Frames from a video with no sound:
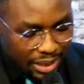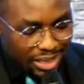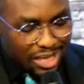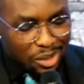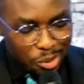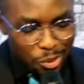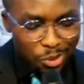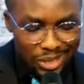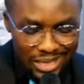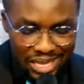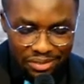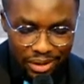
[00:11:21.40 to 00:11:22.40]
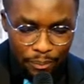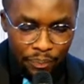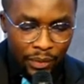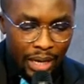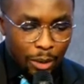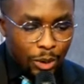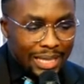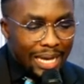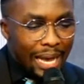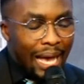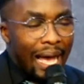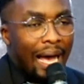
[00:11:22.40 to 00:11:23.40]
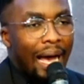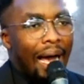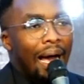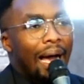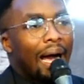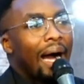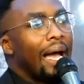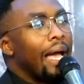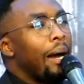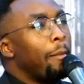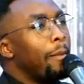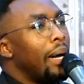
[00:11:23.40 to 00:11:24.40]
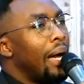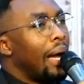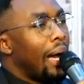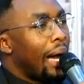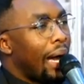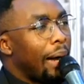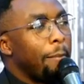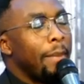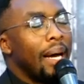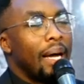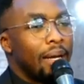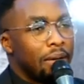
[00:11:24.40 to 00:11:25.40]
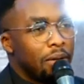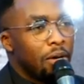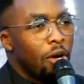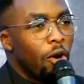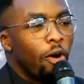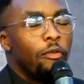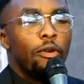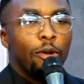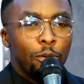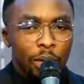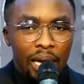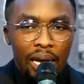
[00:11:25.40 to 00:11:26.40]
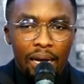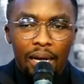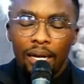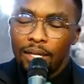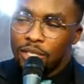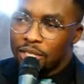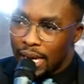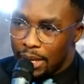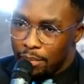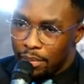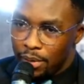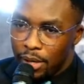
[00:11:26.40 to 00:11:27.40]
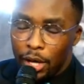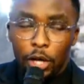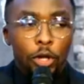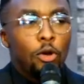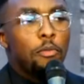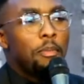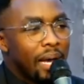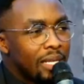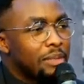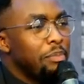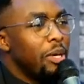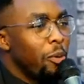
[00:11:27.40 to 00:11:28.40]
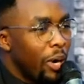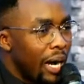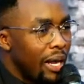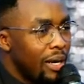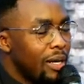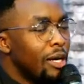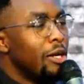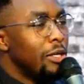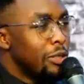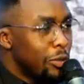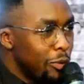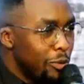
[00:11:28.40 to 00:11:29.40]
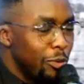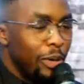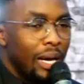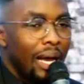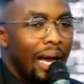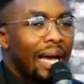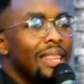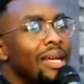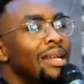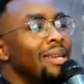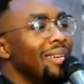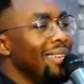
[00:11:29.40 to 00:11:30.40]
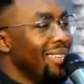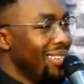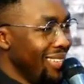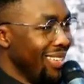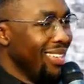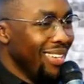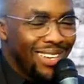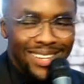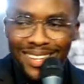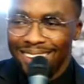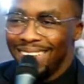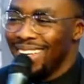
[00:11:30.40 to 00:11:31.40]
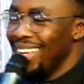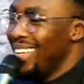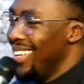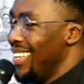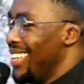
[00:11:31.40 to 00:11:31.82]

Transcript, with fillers: Sikuku was giving. And he was saying, uh, I am a man of Luhya tribe you might be one too. And then.